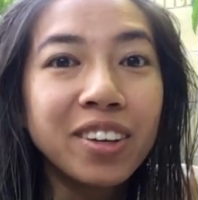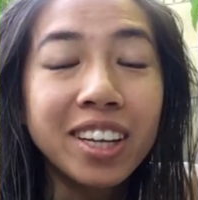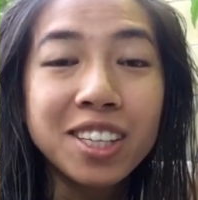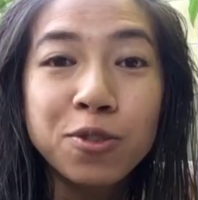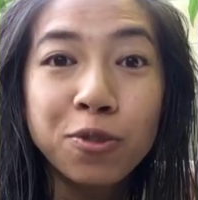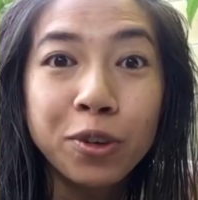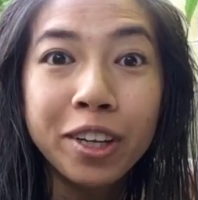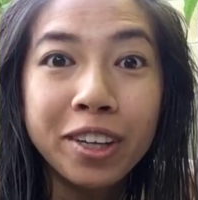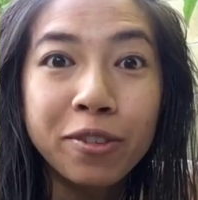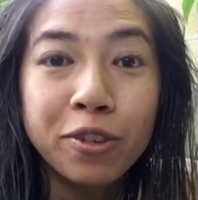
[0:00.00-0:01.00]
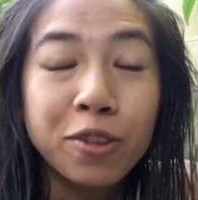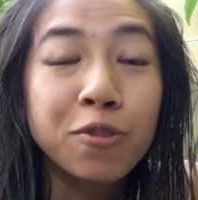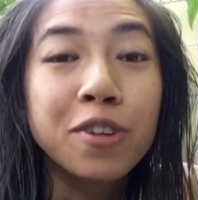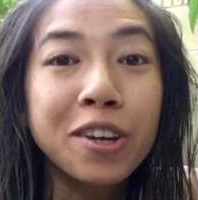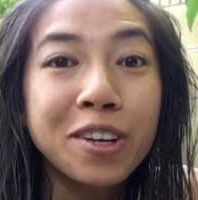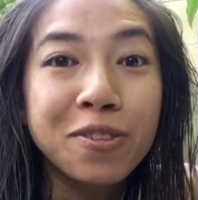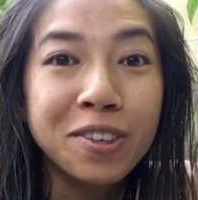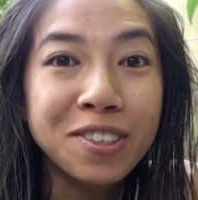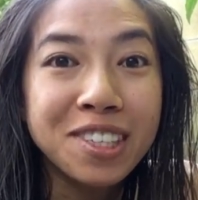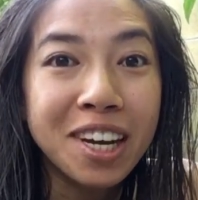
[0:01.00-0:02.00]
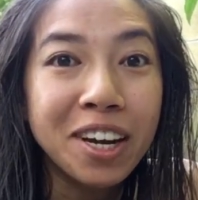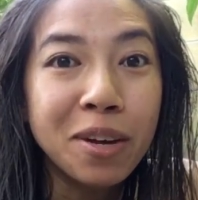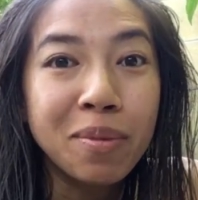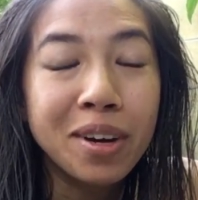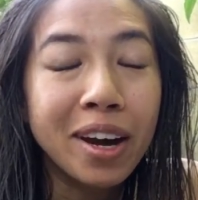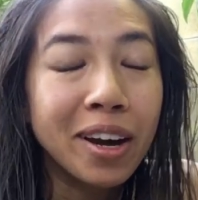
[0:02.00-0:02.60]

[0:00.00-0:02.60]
It's fruiting for the very first time.